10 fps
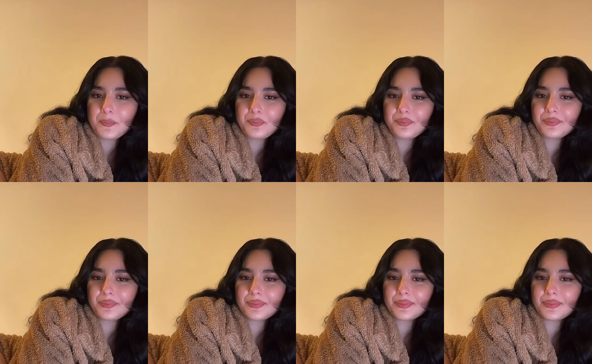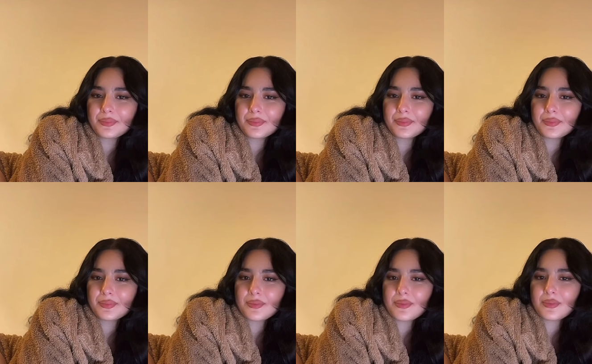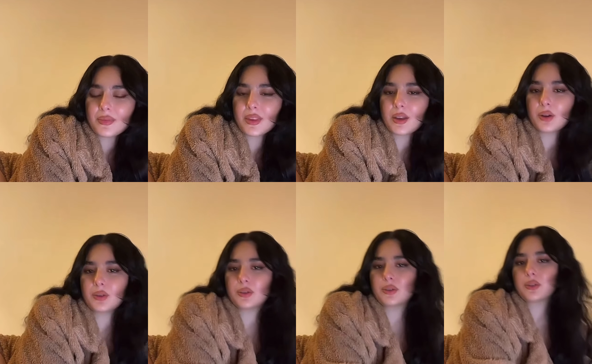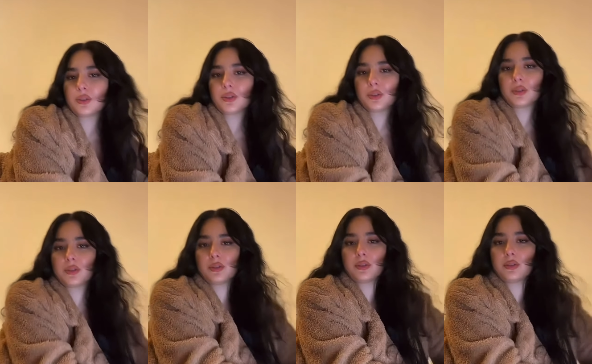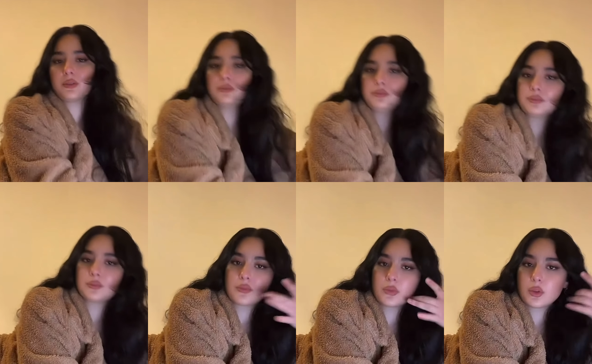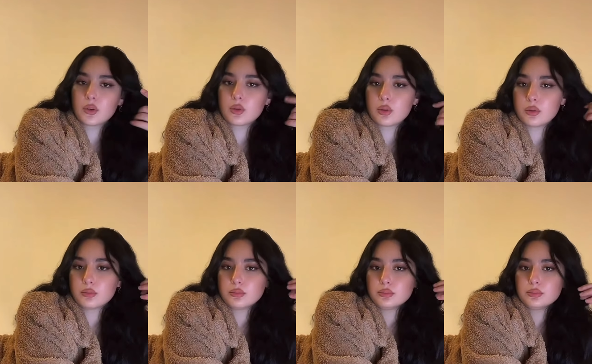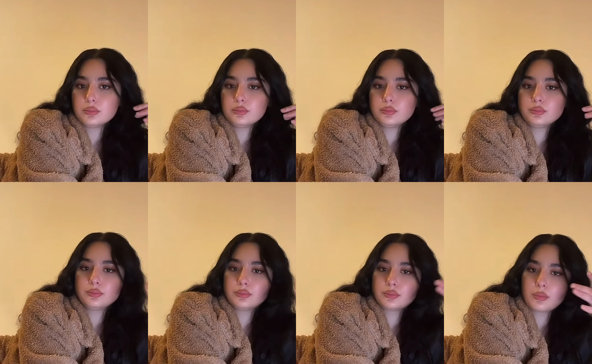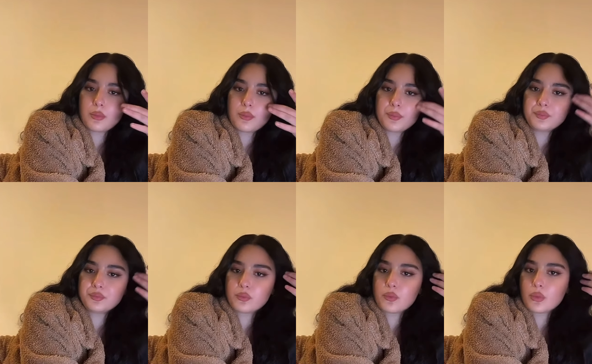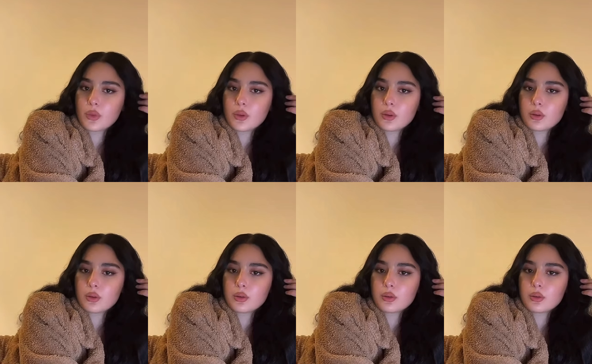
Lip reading: Nothing is said.